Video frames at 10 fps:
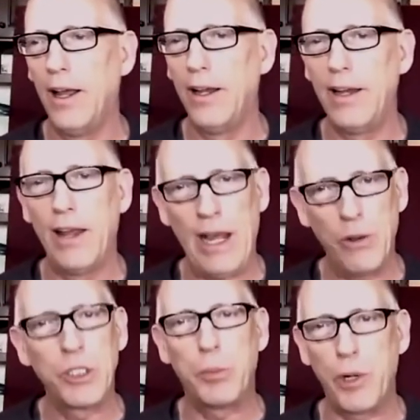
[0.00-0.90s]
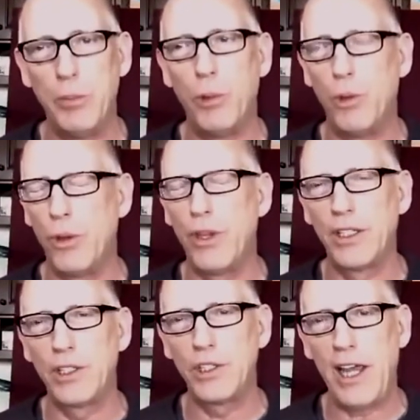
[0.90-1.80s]
Now, that was a pretty bold thing
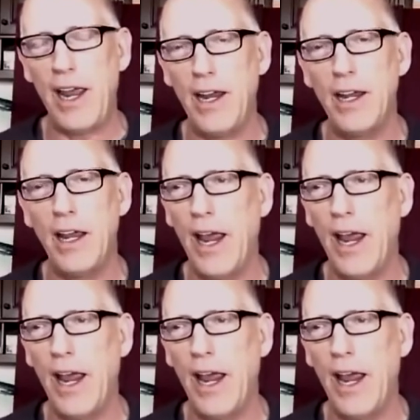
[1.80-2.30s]
to say.